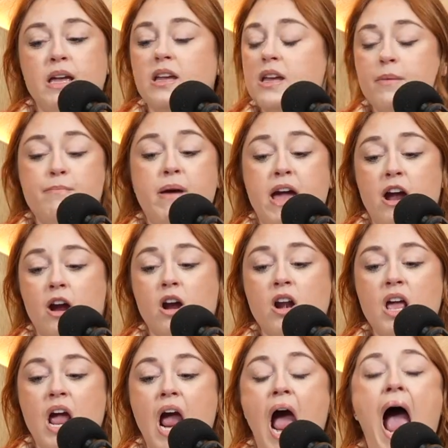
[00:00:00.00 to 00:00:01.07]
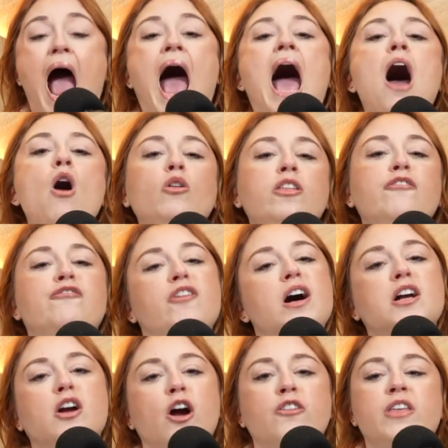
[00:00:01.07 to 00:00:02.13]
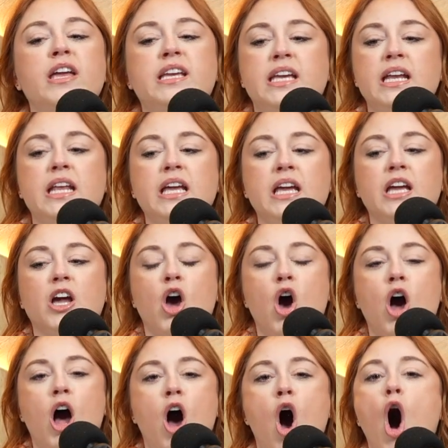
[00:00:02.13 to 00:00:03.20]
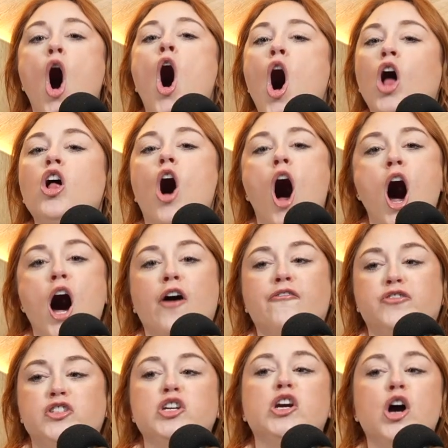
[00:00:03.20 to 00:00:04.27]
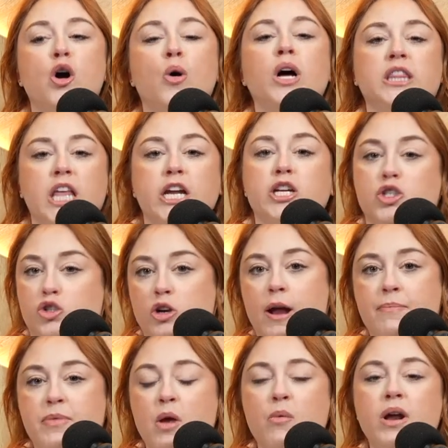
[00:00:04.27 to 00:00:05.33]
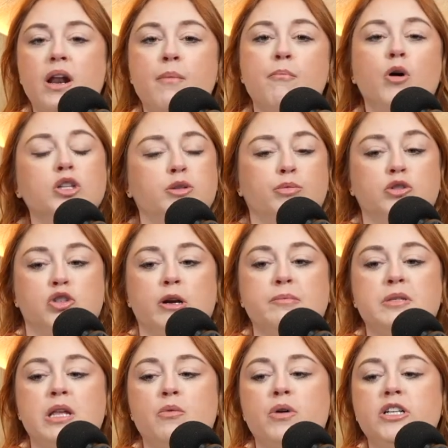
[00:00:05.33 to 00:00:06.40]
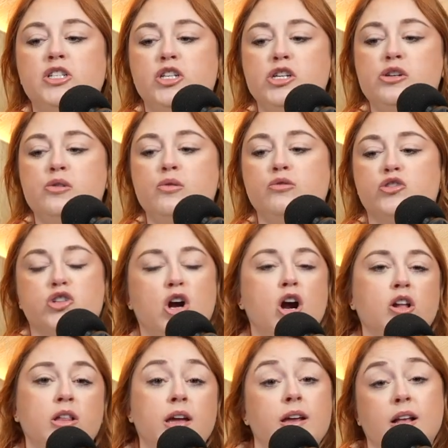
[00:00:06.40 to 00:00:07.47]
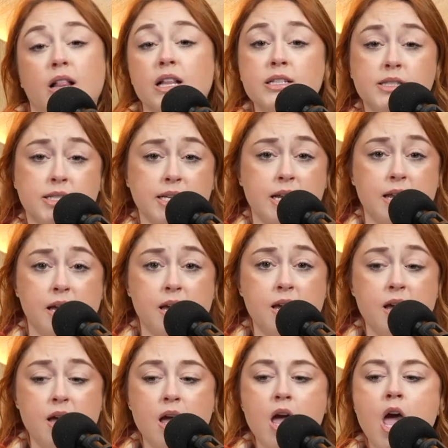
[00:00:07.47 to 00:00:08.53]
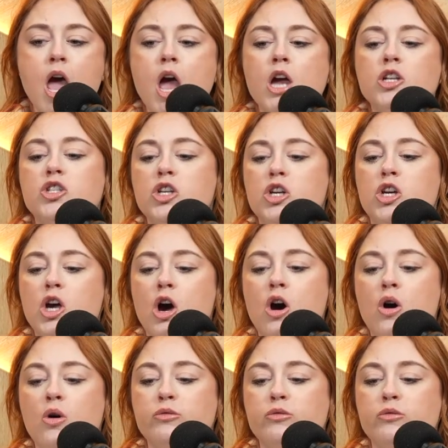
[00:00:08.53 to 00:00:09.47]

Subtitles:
compared. How the fuck are they getting all off to go on like a trip? They went on multiple trips. They went to Charlotte, Clit City to go